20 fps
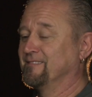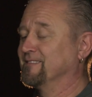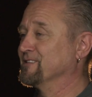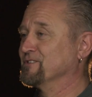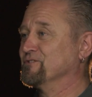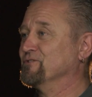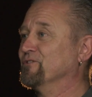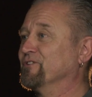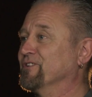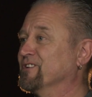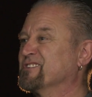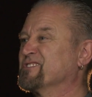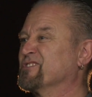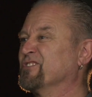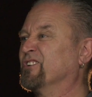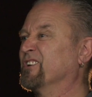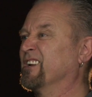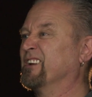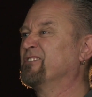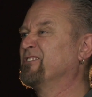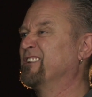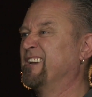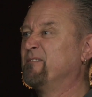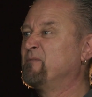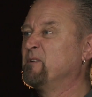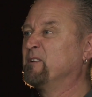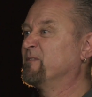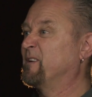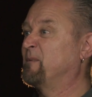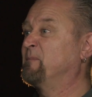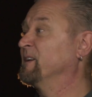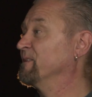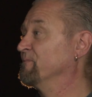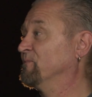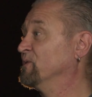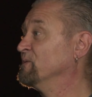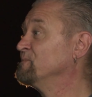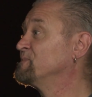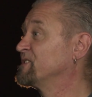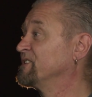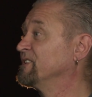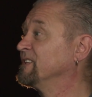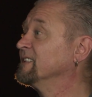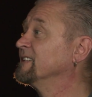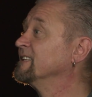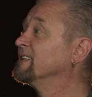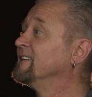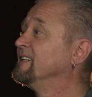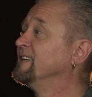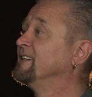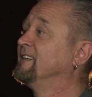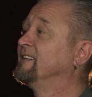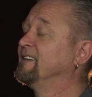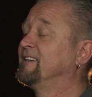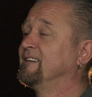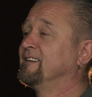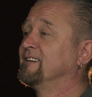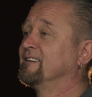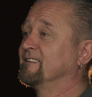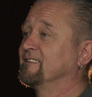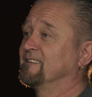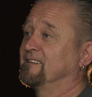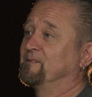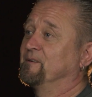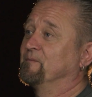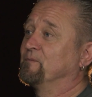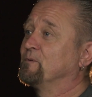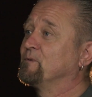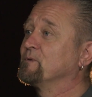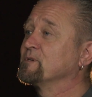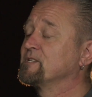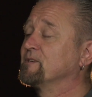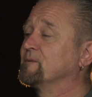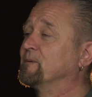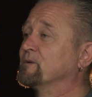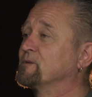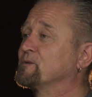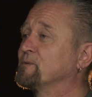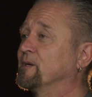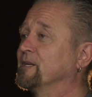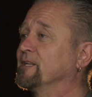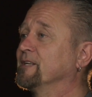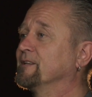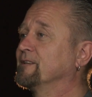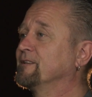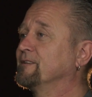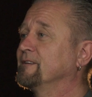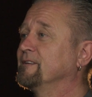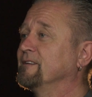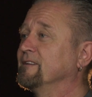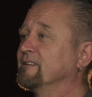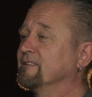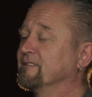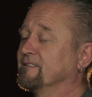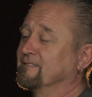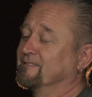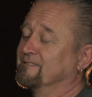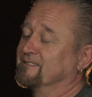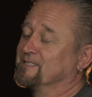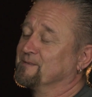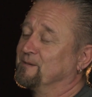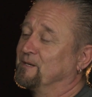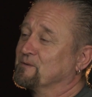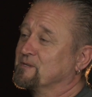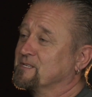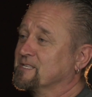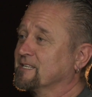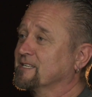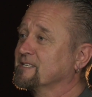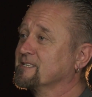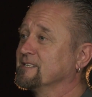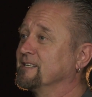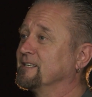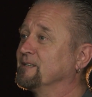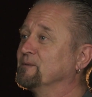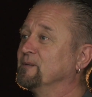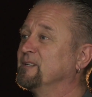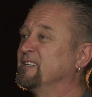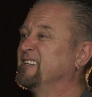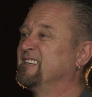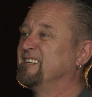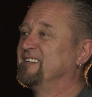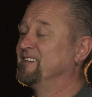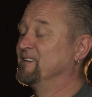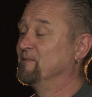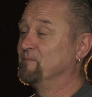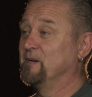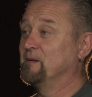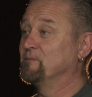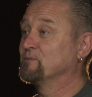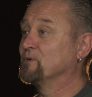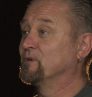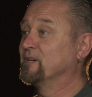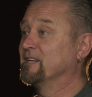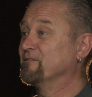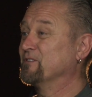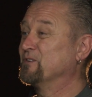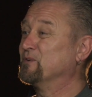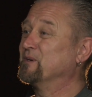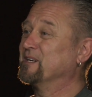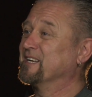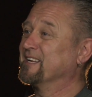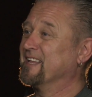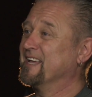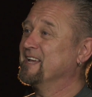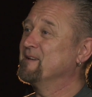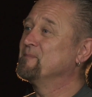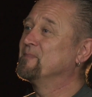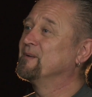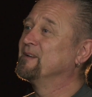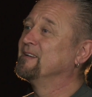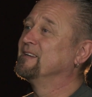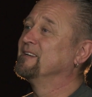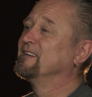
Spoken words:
There's all, pub Shildon, I mean, what was there, about 20 or 30? There's about six now, and people don't even go into them.